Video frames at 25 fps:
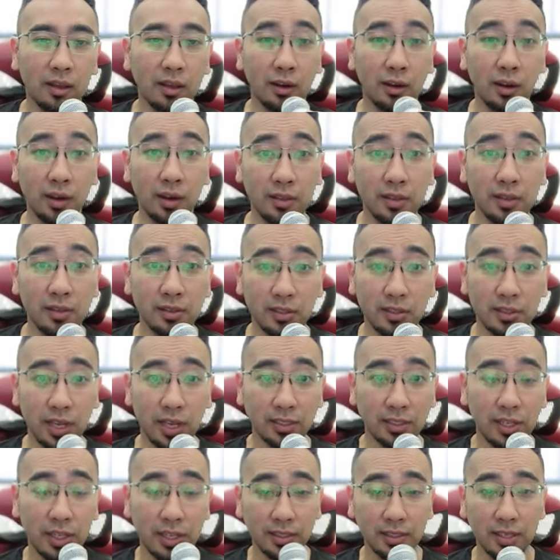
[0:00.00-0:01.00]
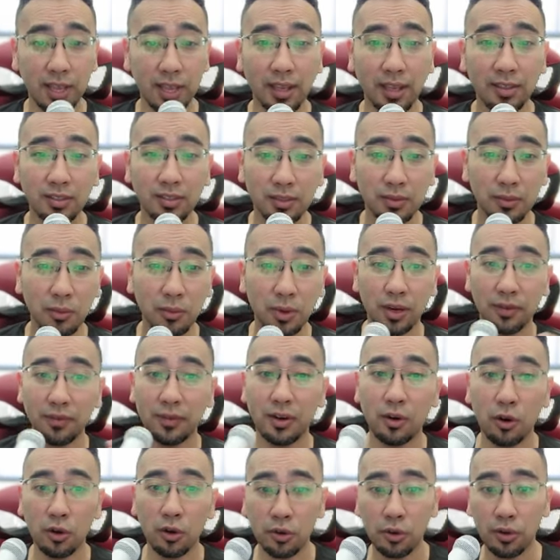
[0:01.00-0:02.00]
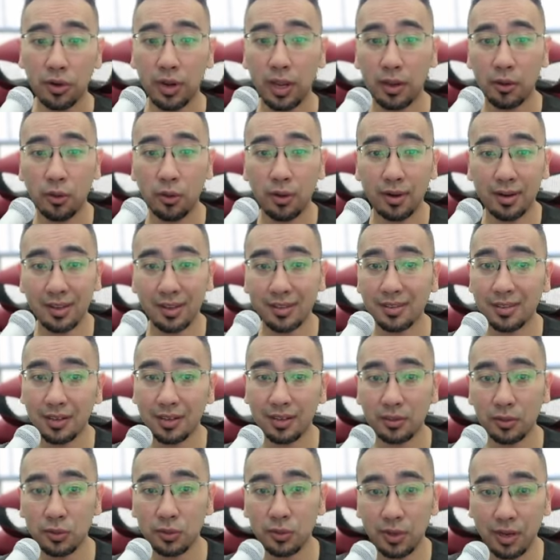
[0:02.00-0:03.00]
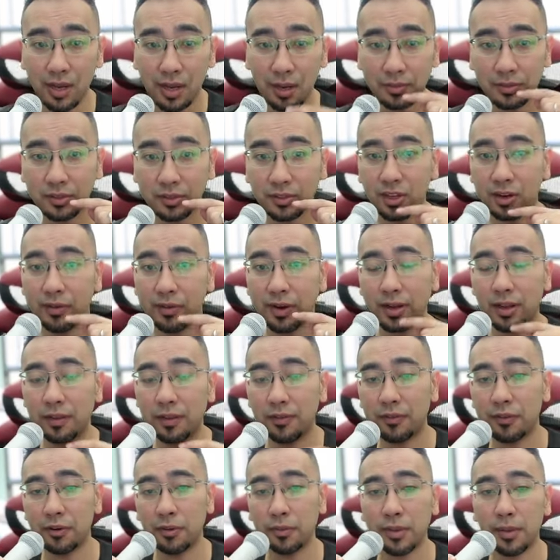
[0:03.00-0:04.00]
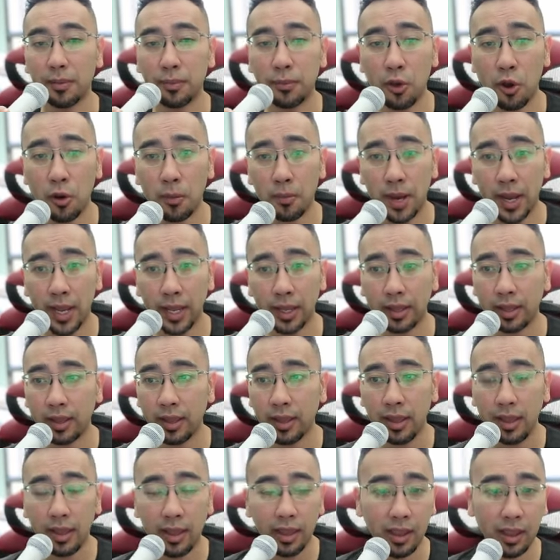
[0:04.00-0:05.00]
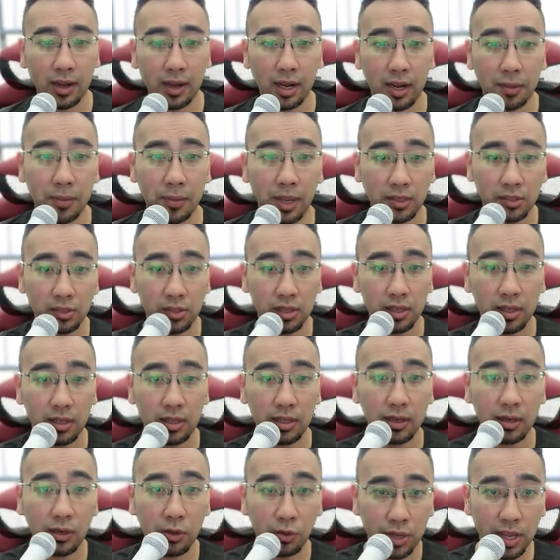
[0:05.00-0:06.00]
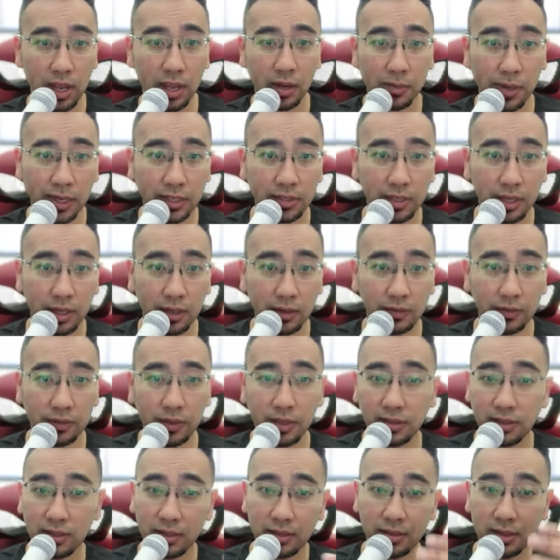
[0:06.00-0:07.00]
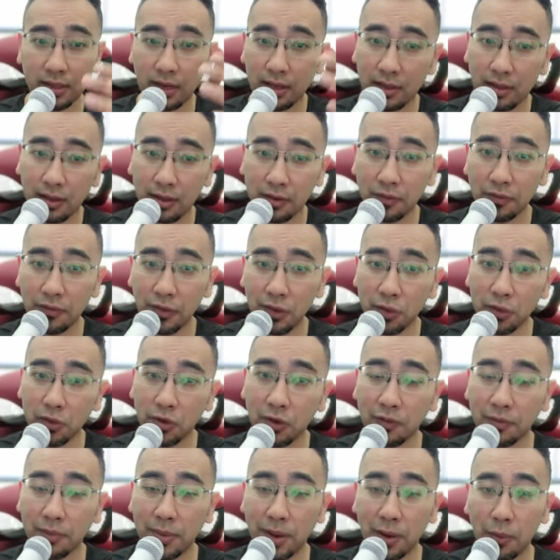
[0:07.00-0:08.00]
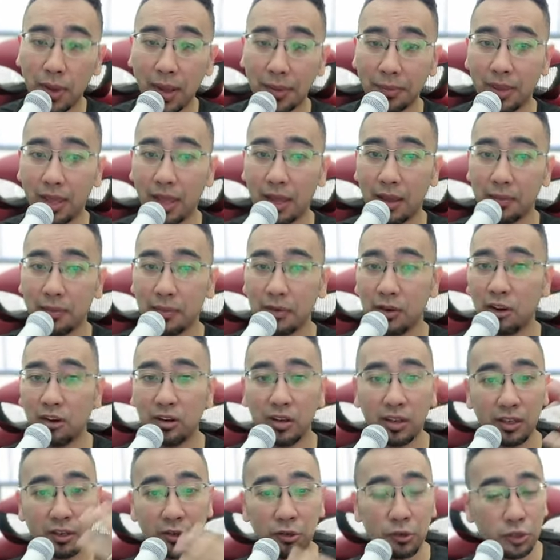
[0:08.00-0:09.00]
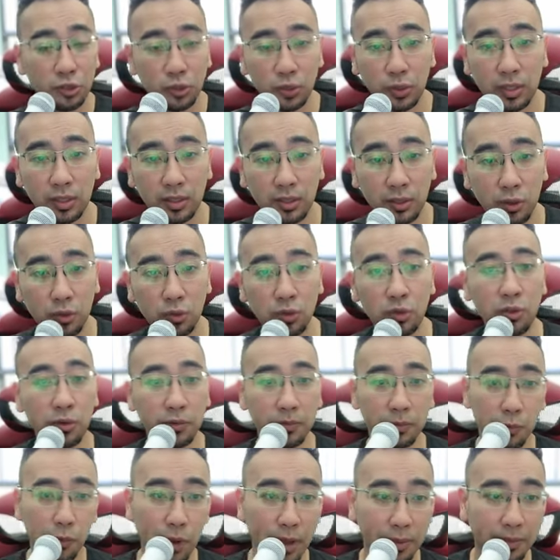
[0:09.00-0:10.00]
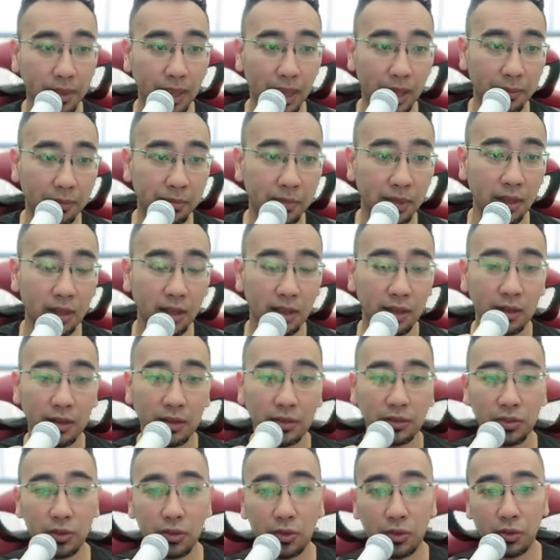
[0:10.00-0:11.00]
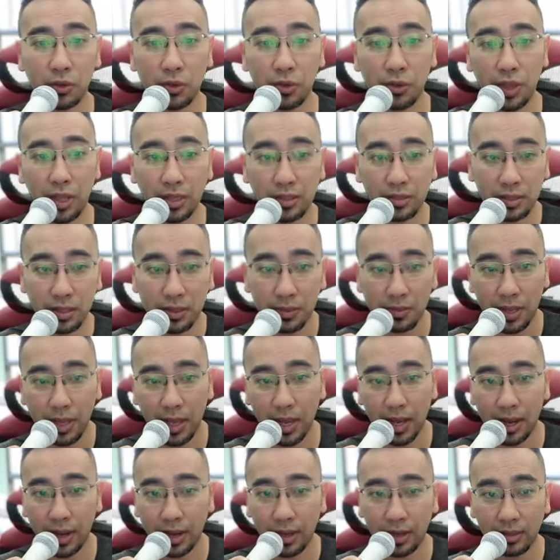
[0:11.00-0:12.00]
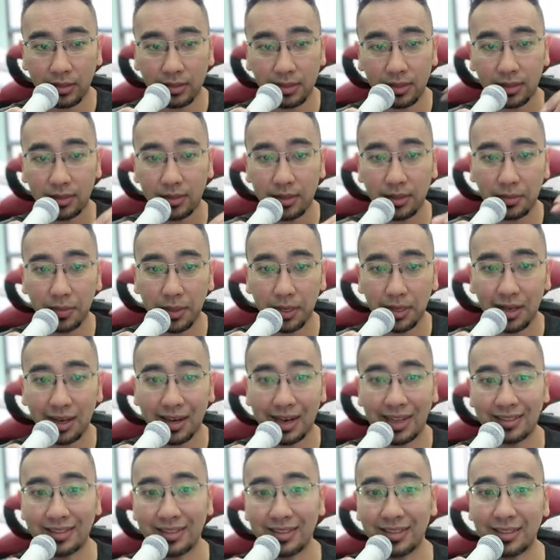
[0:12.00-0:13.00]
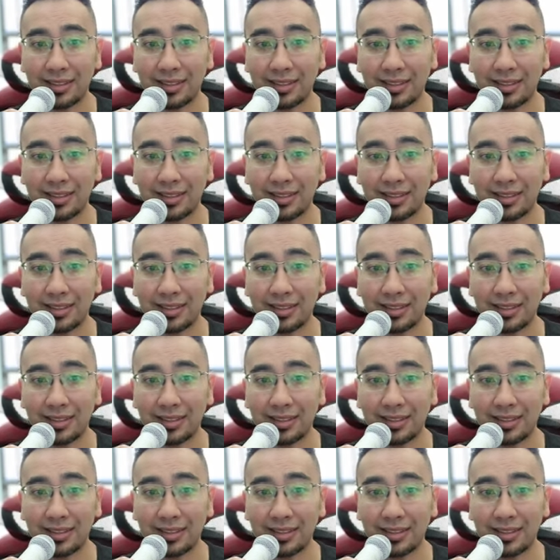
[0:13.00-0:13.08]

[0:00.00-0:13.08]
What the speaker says: right, this is actually a test. Whatever audio that you are listening to comes directly from the Pure Mic, and I'm actually looking at myself. This is another view of my webcam, not the usual YouTube webcam. So you can see behind, it's a little bit cluttered